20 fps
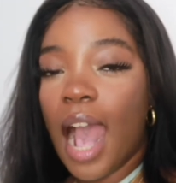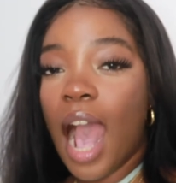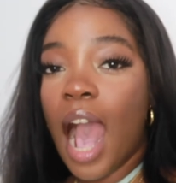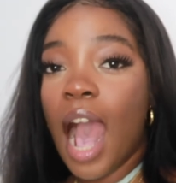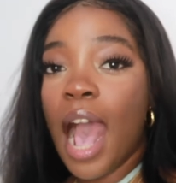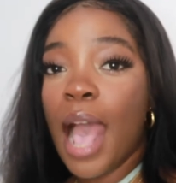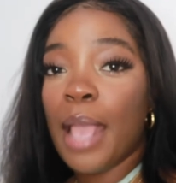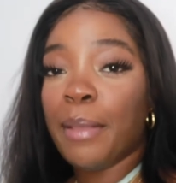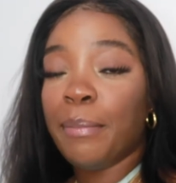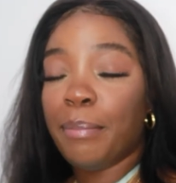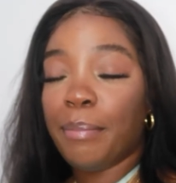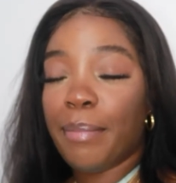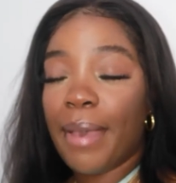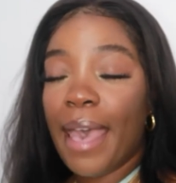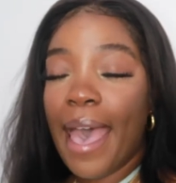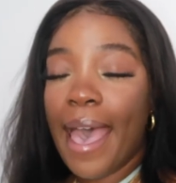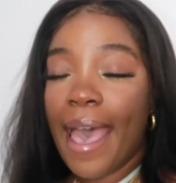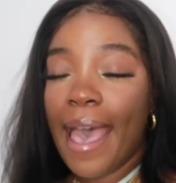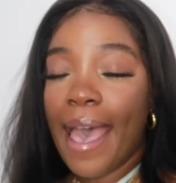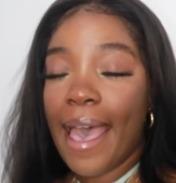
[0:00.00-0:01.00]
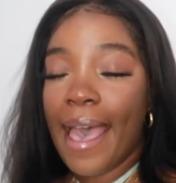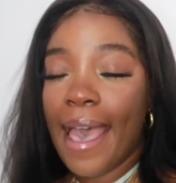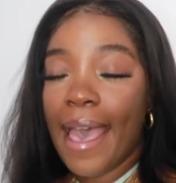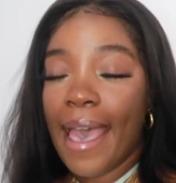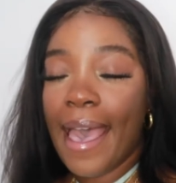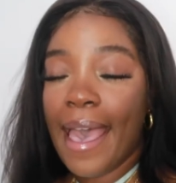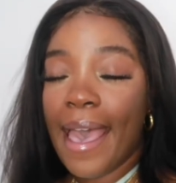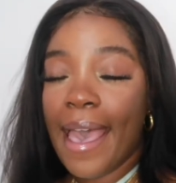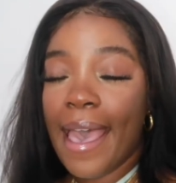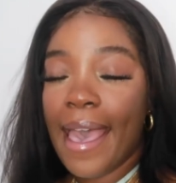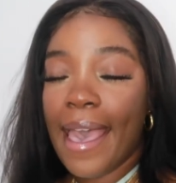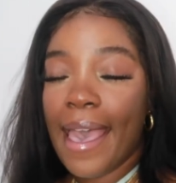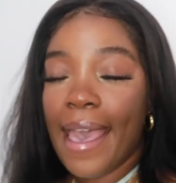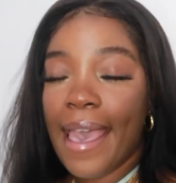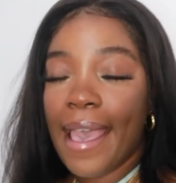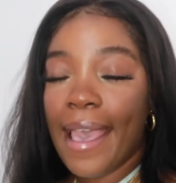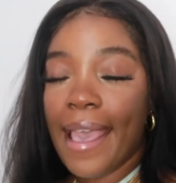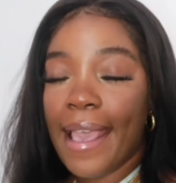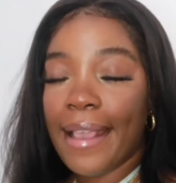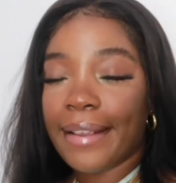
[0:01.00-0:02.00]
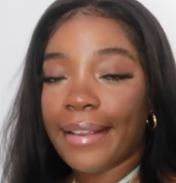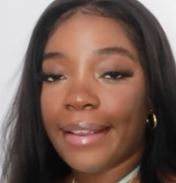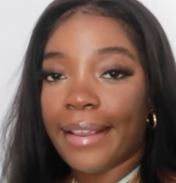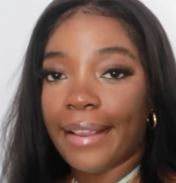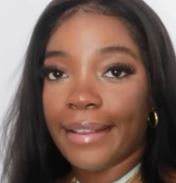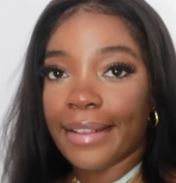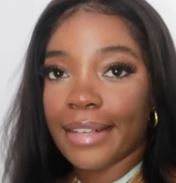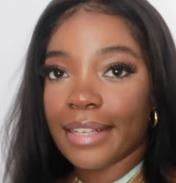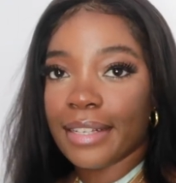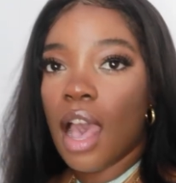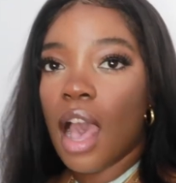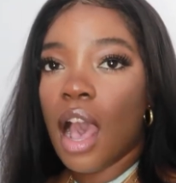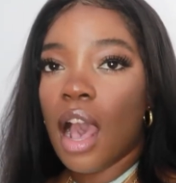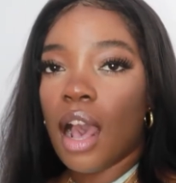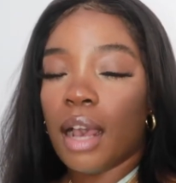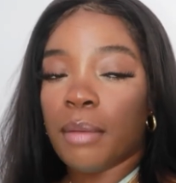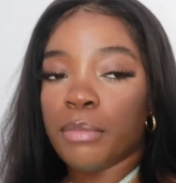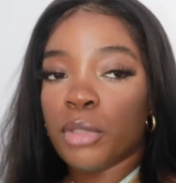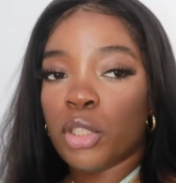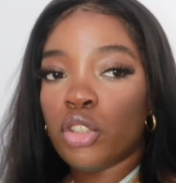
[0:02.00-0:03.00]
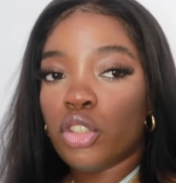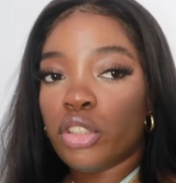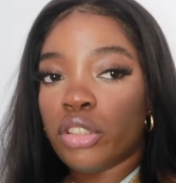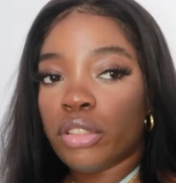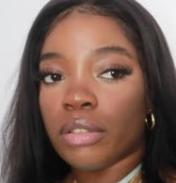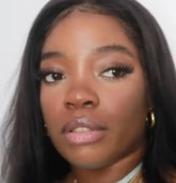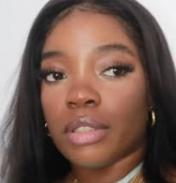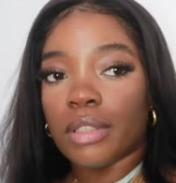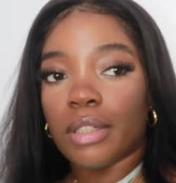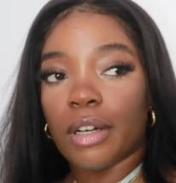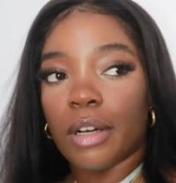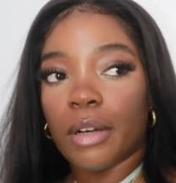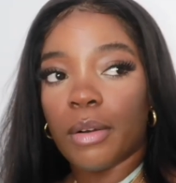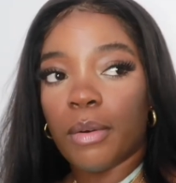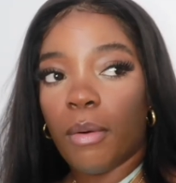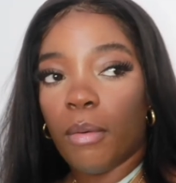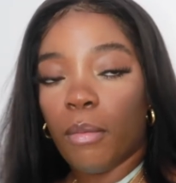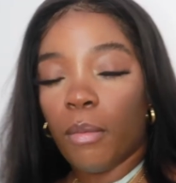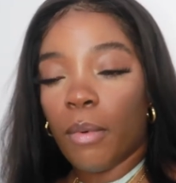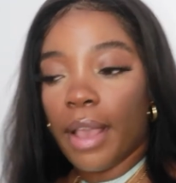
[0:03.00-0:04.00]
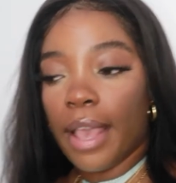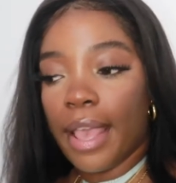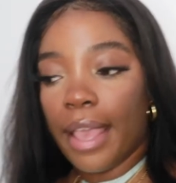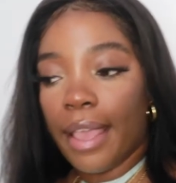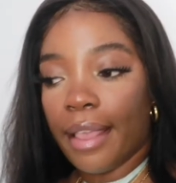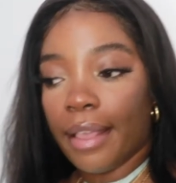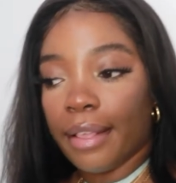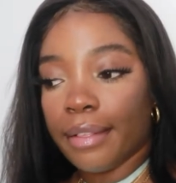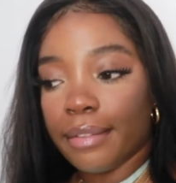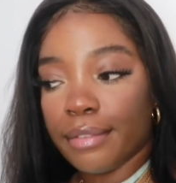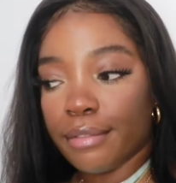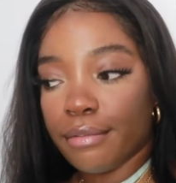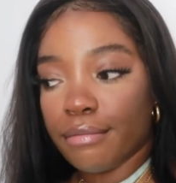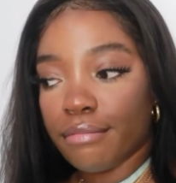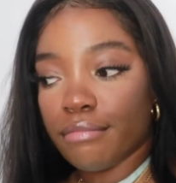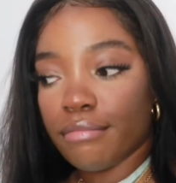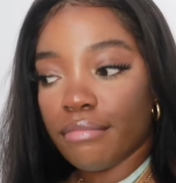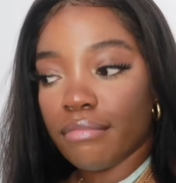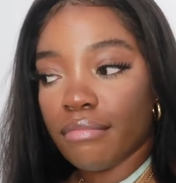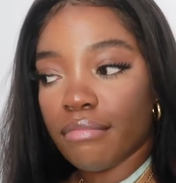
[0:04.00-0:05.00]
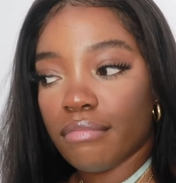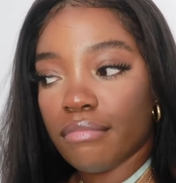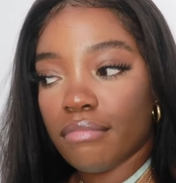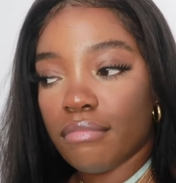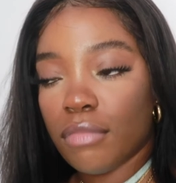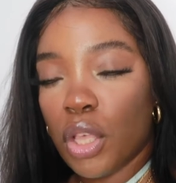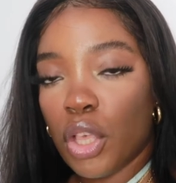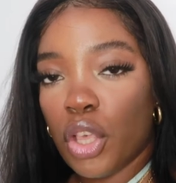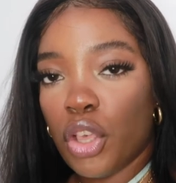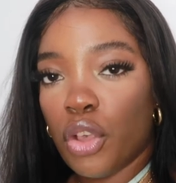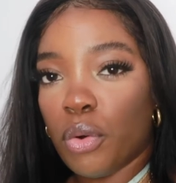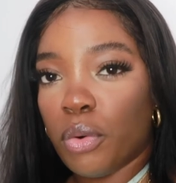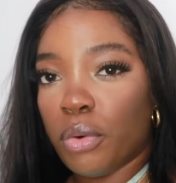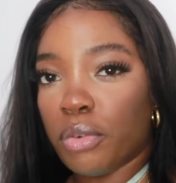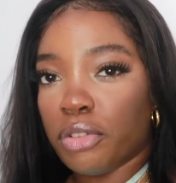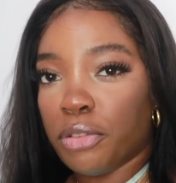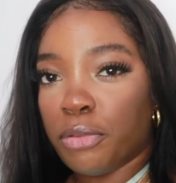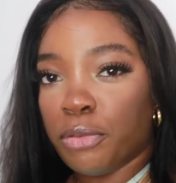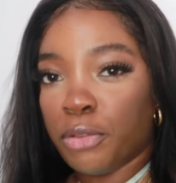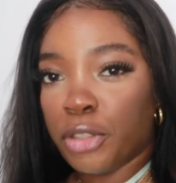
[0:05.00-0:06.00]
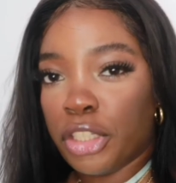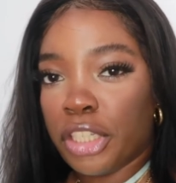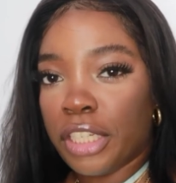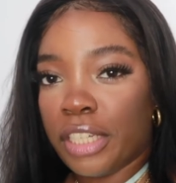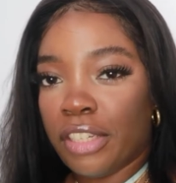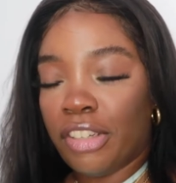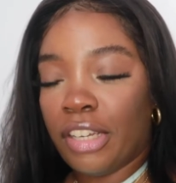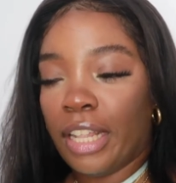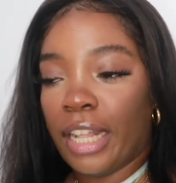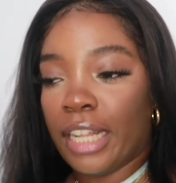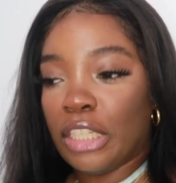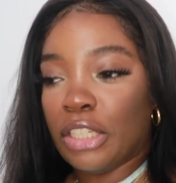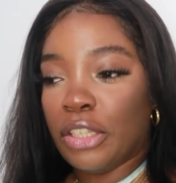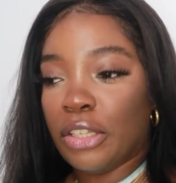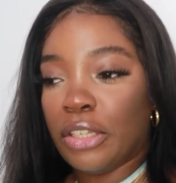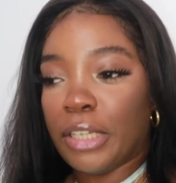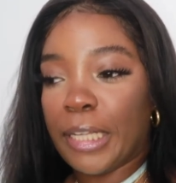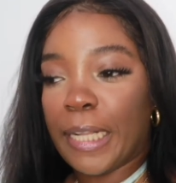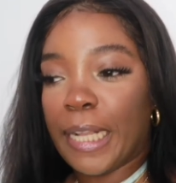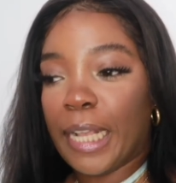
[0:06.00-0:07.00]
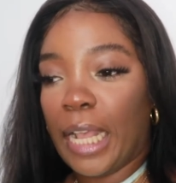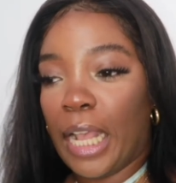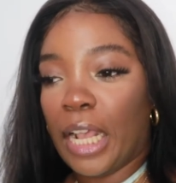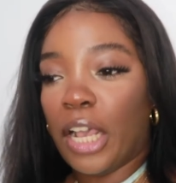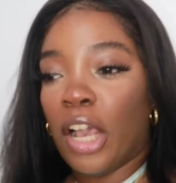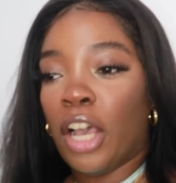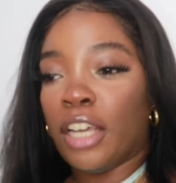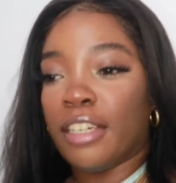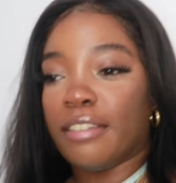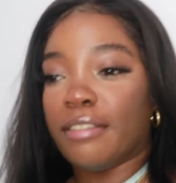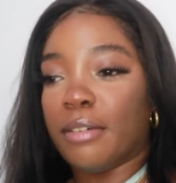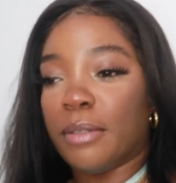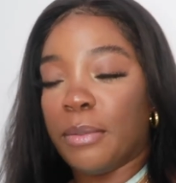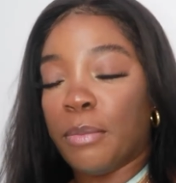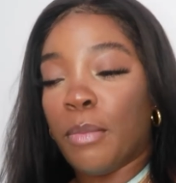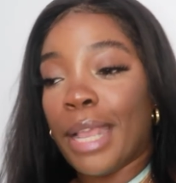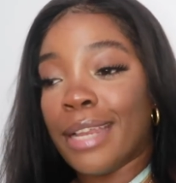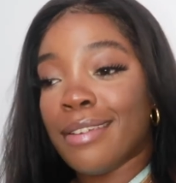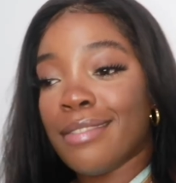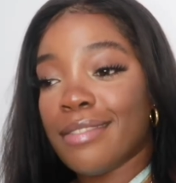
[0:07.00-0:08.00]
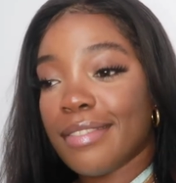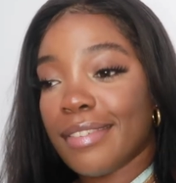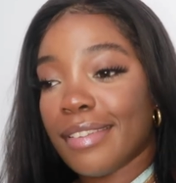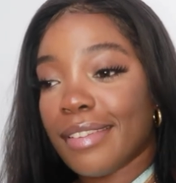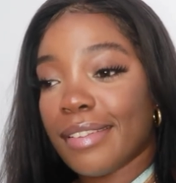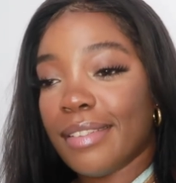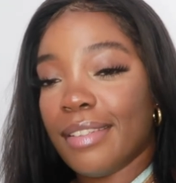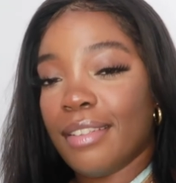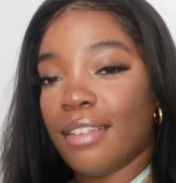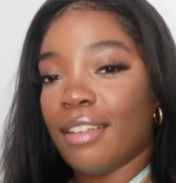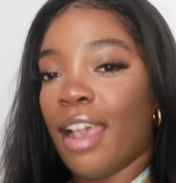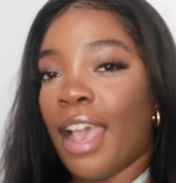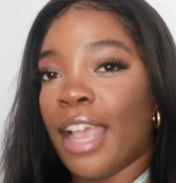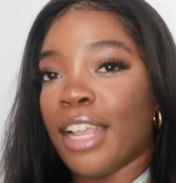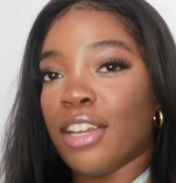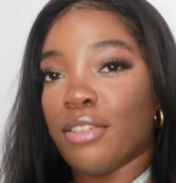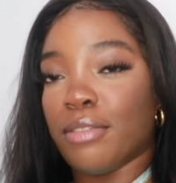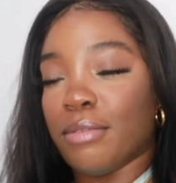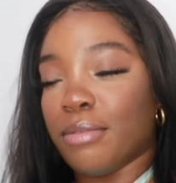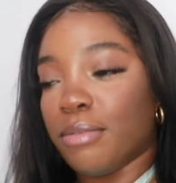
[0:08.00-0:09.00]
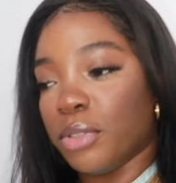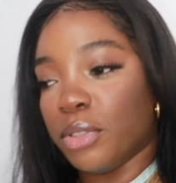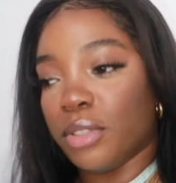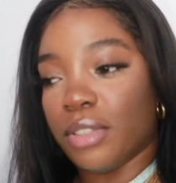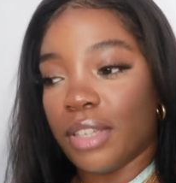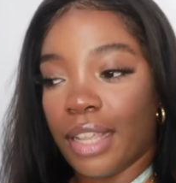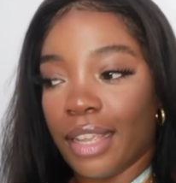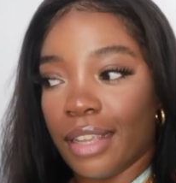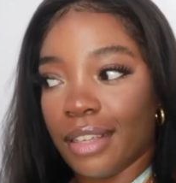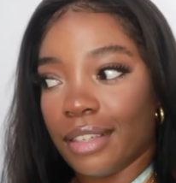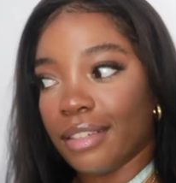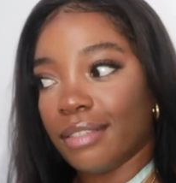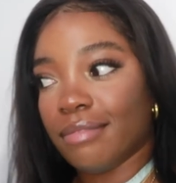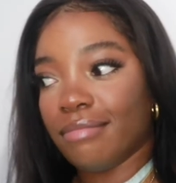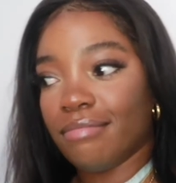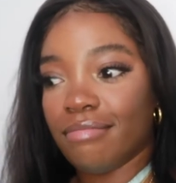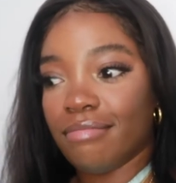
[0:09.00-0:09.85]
I'm back! I'm not sure where all the footage that I took at Carnival went. Kind of was like,